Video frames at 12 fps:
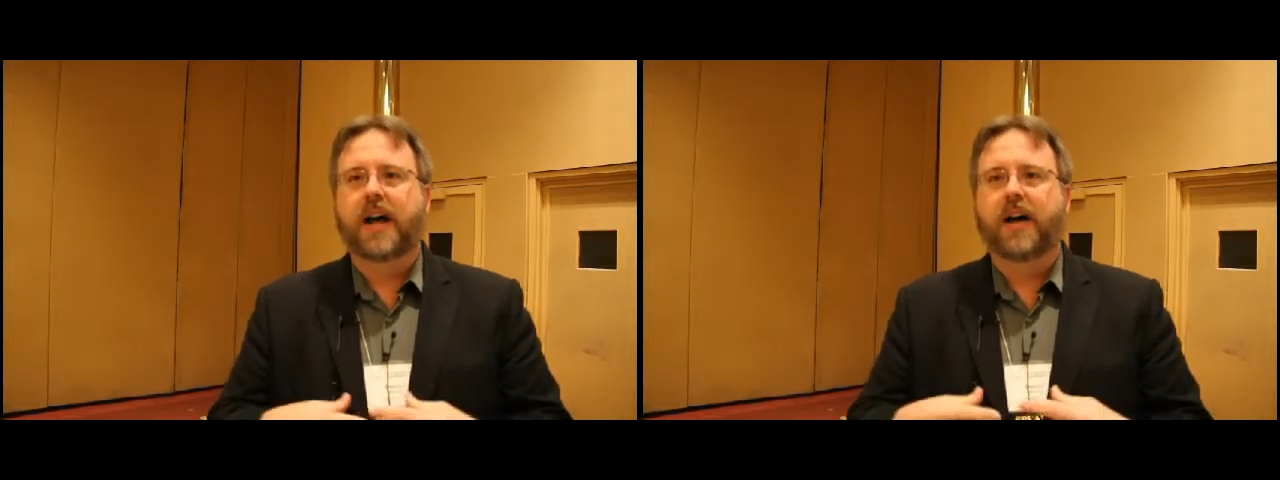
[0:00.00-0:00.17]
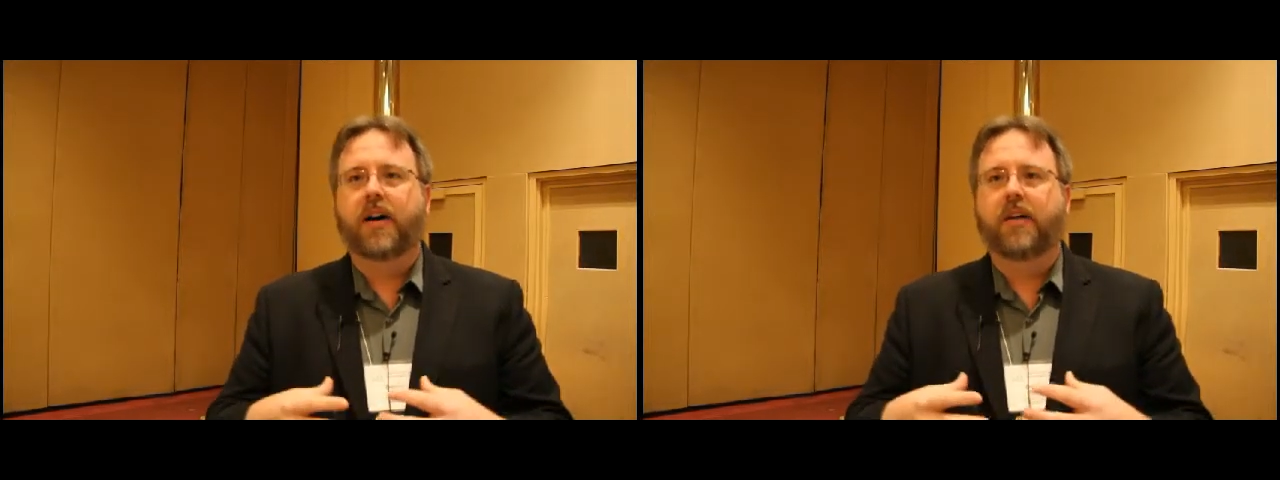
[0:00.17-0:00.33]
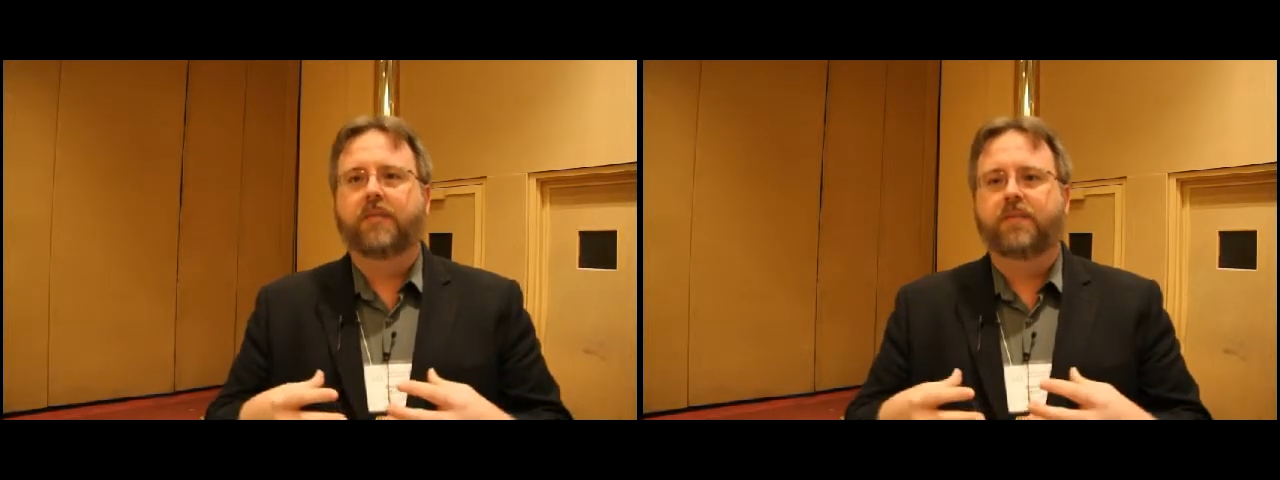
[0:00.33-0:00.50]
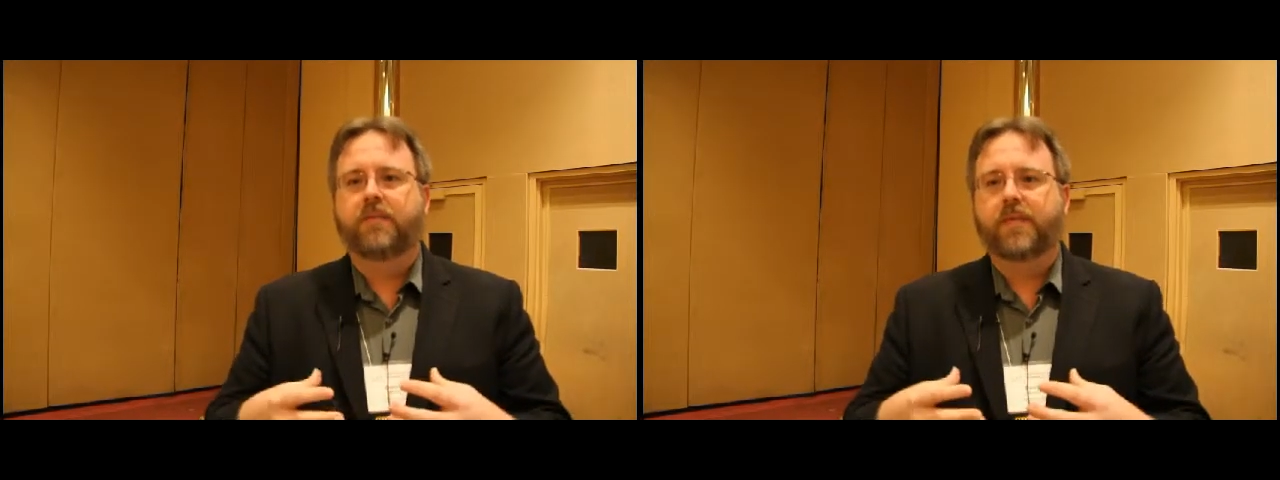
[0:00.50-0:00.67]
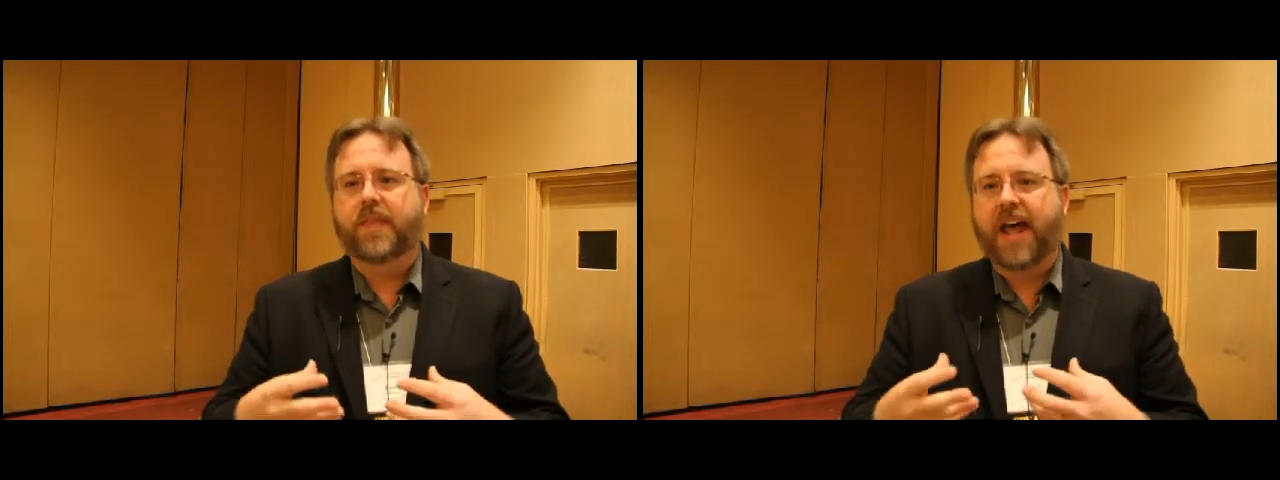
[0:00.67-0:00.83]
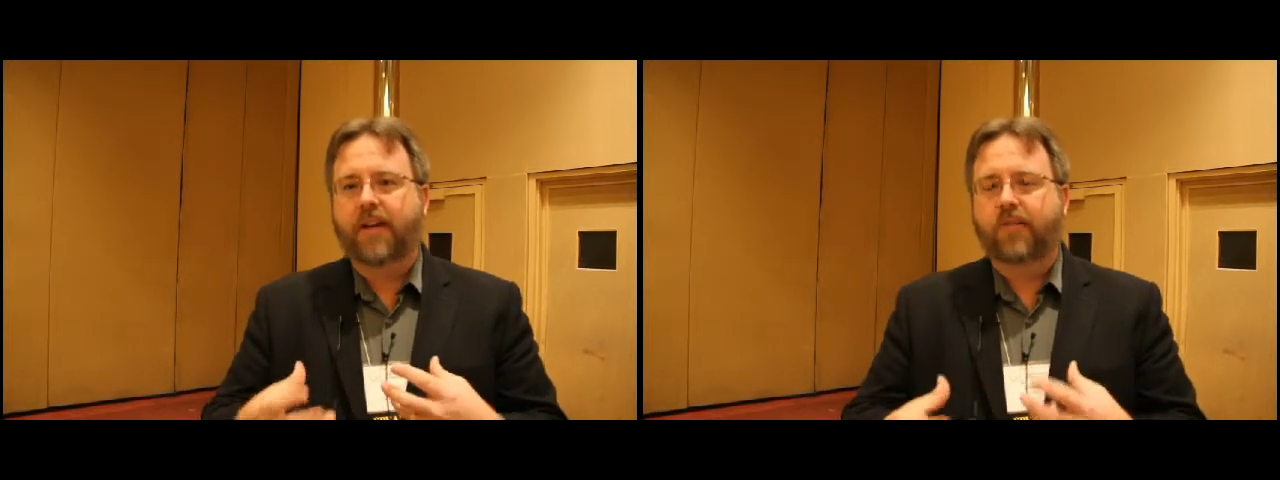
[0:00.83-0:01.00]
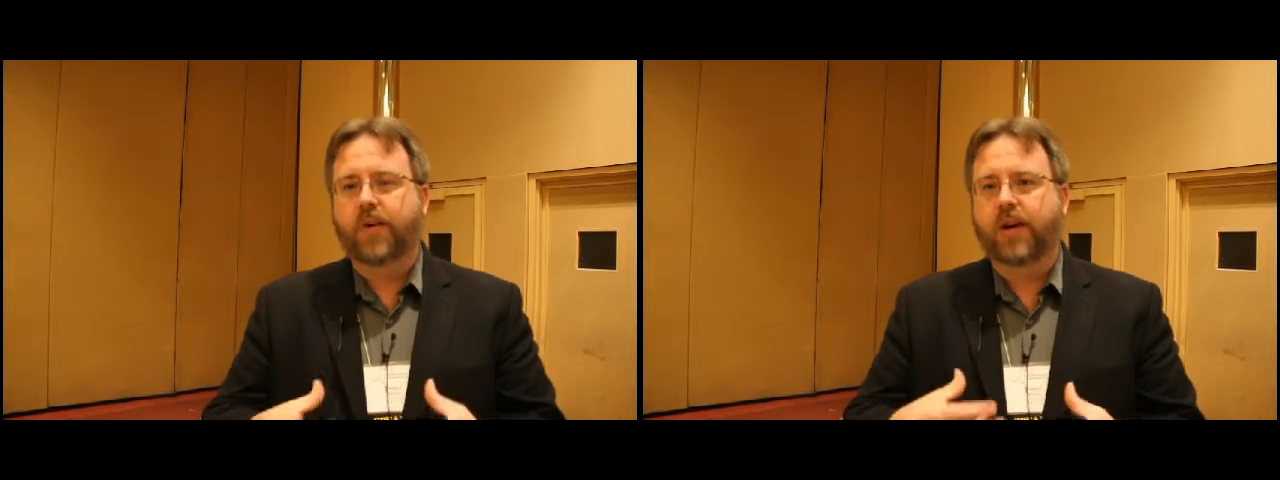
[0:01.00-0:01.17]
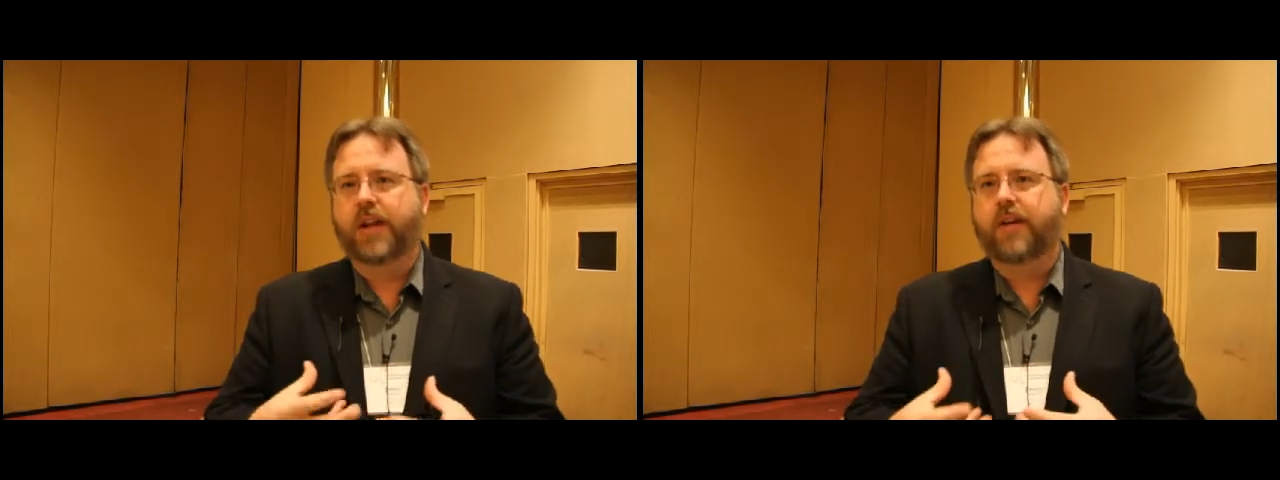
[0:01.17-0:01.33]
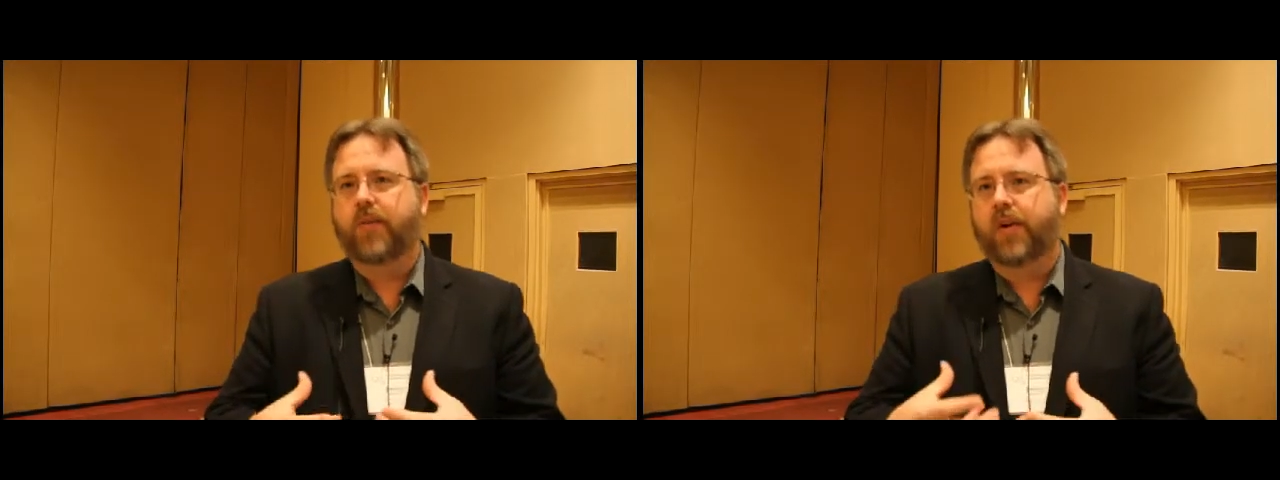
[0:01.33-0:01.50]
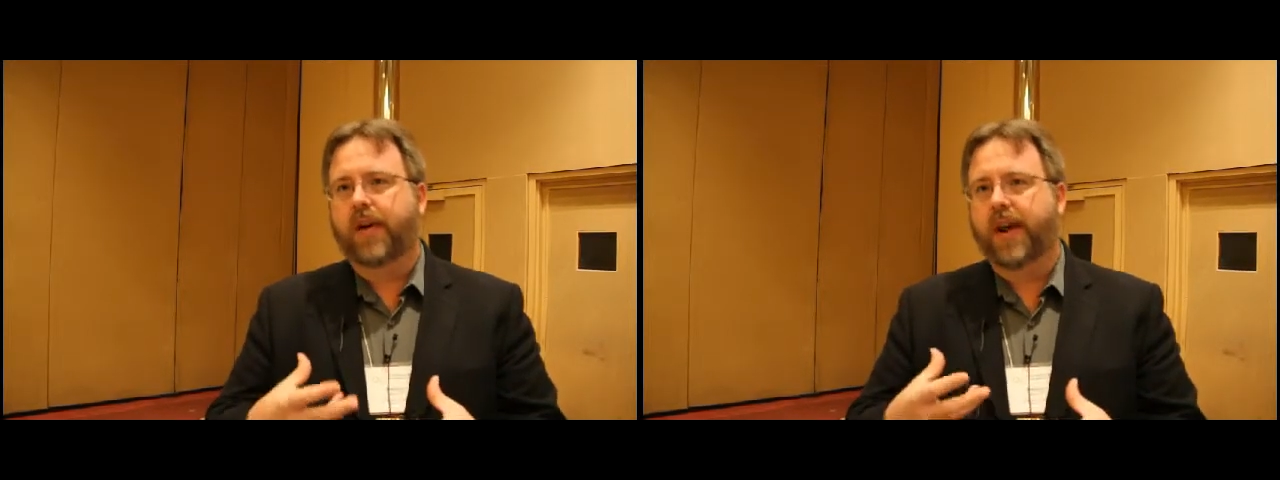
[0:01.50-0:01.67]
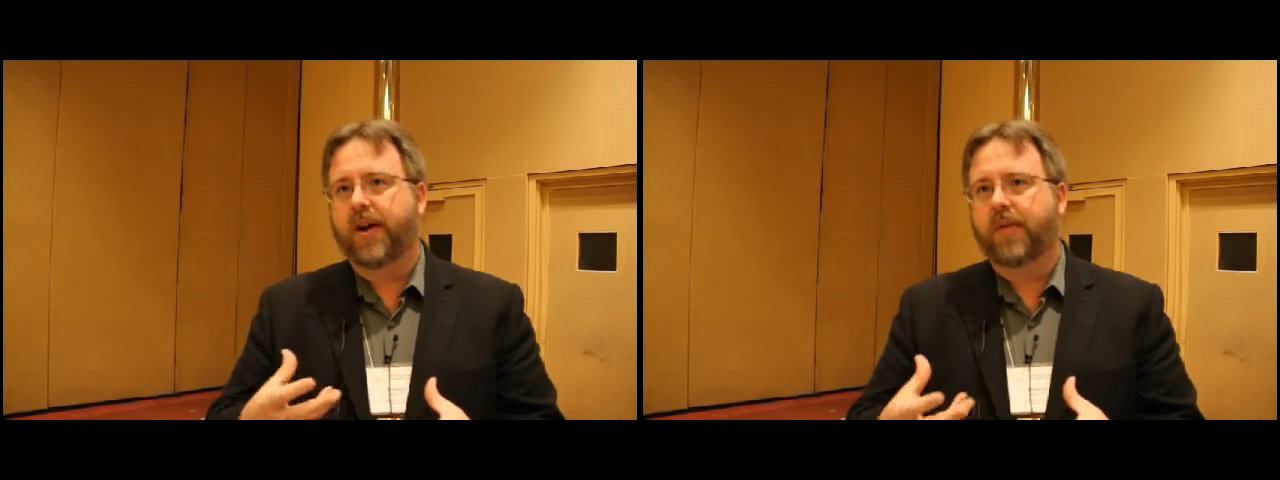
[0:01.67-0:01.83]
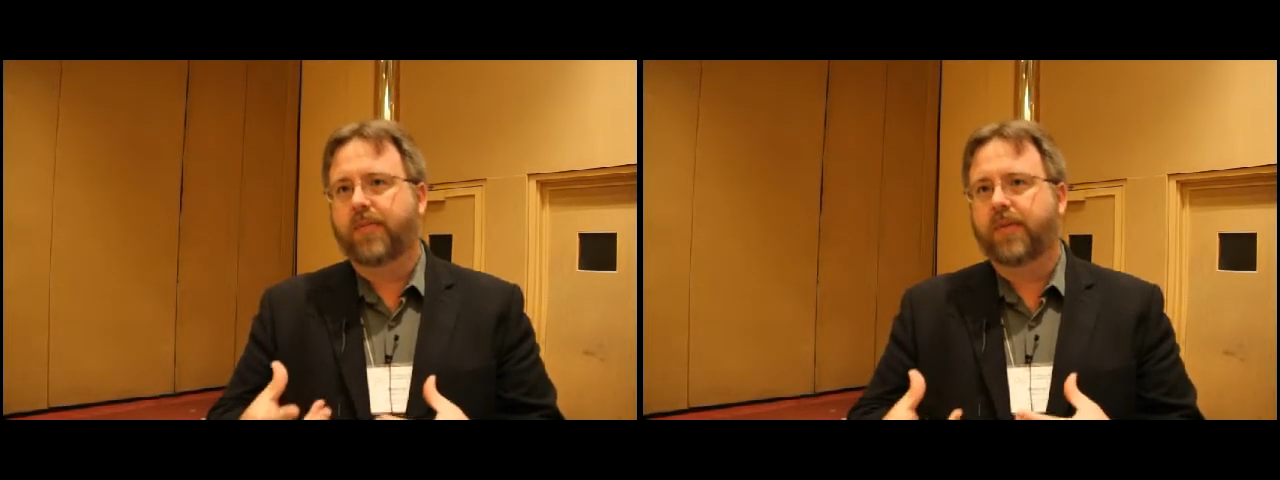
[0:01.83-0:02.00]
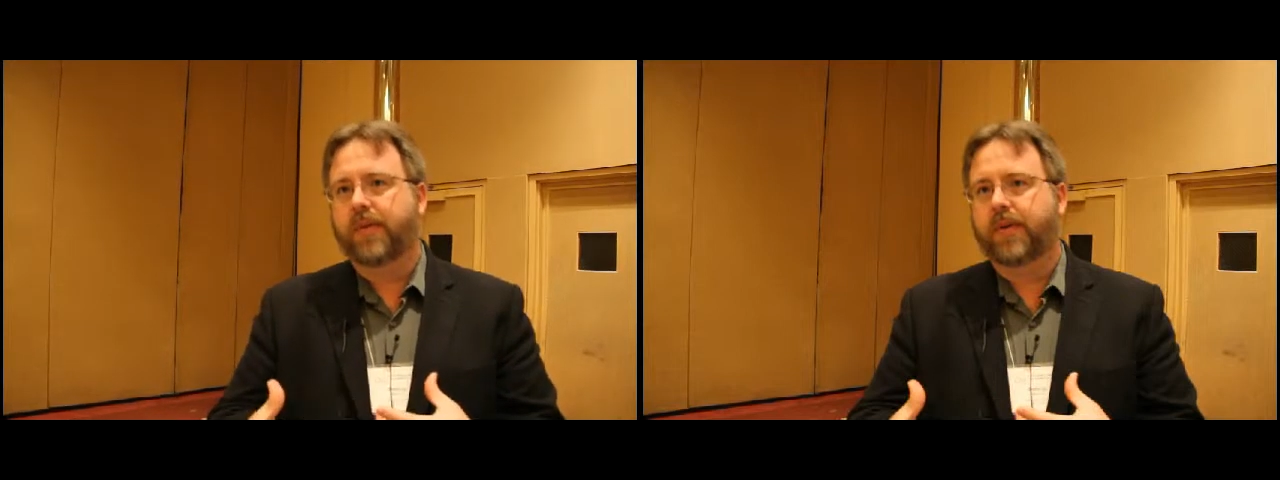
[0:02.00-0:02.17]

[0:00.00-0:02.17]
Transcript: that really will help